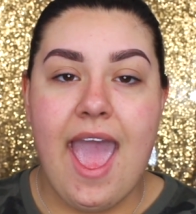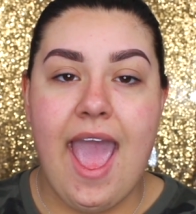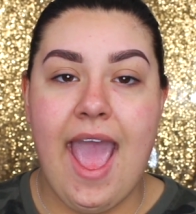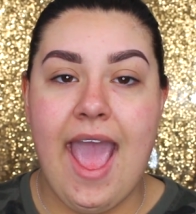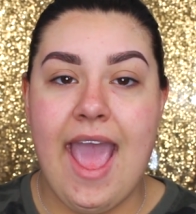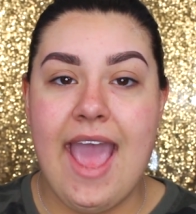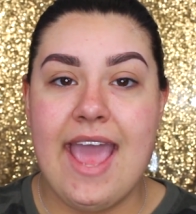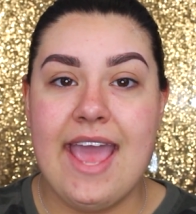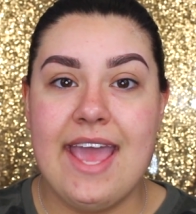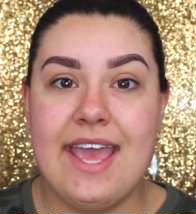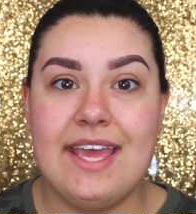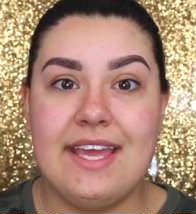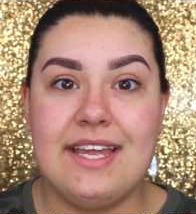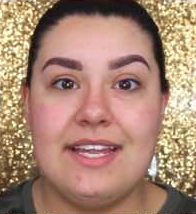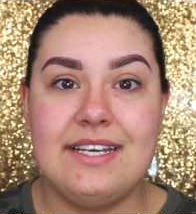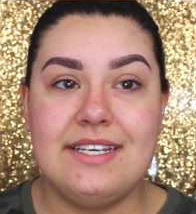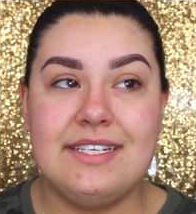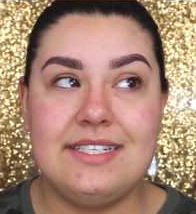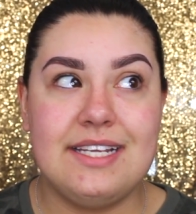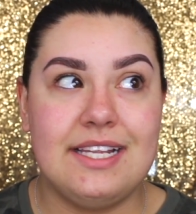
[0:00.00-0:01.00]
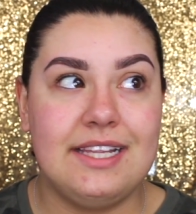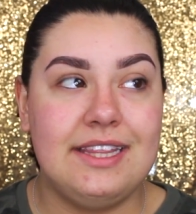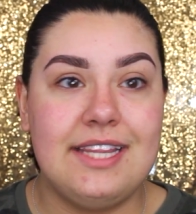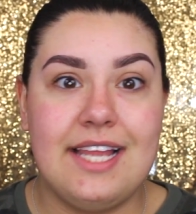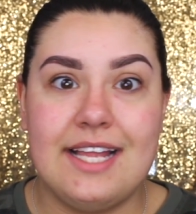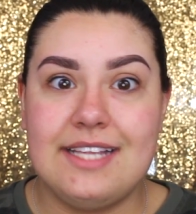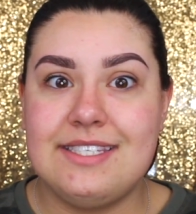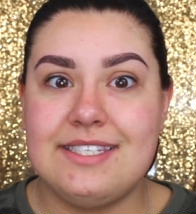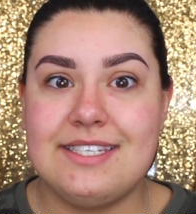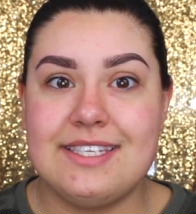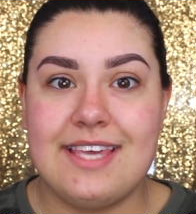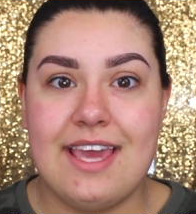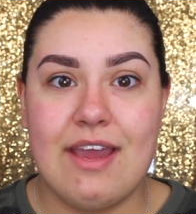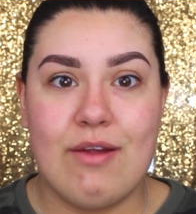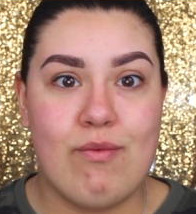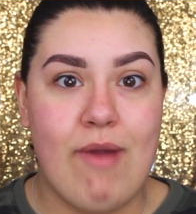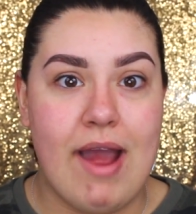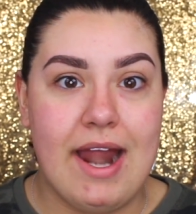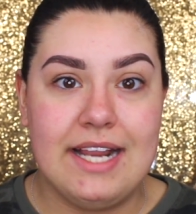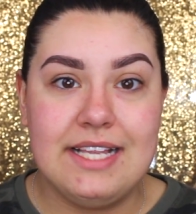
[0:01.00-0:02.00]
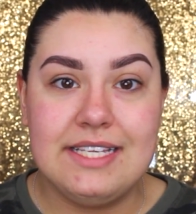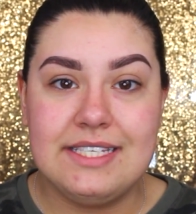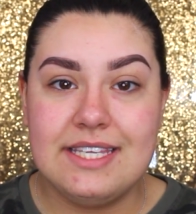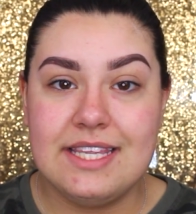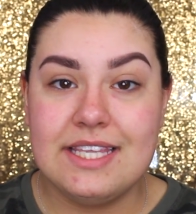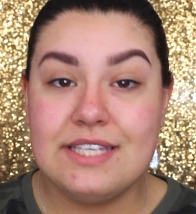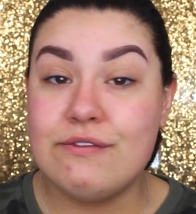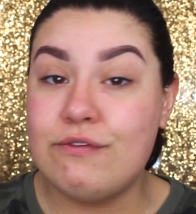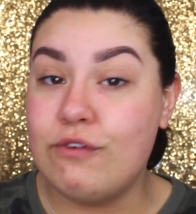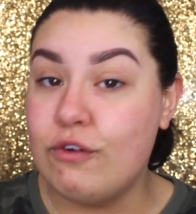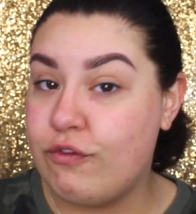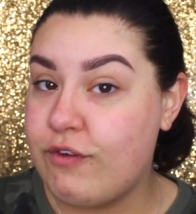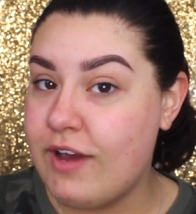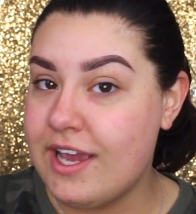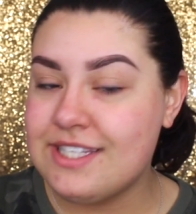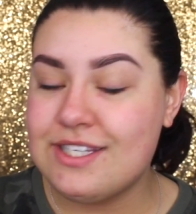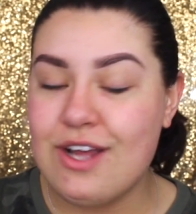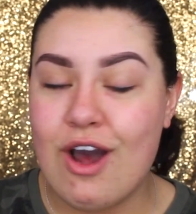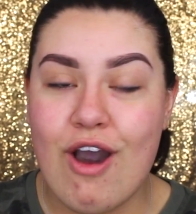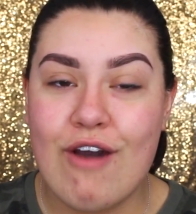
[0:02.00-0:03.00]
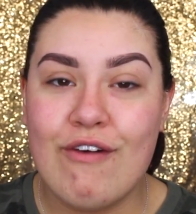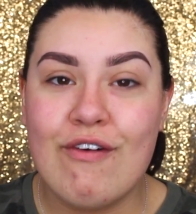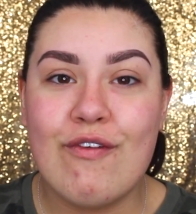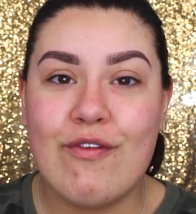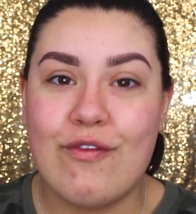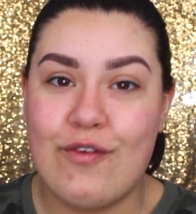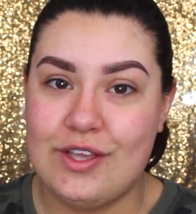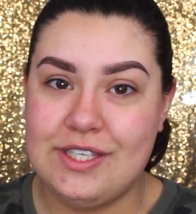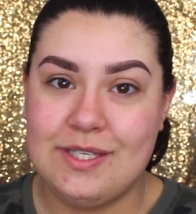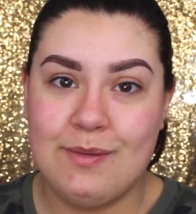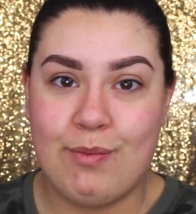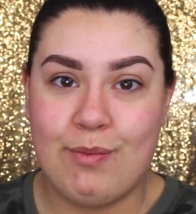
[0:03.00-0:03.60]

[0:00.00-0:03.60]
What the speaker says: And let's get right into this full face of first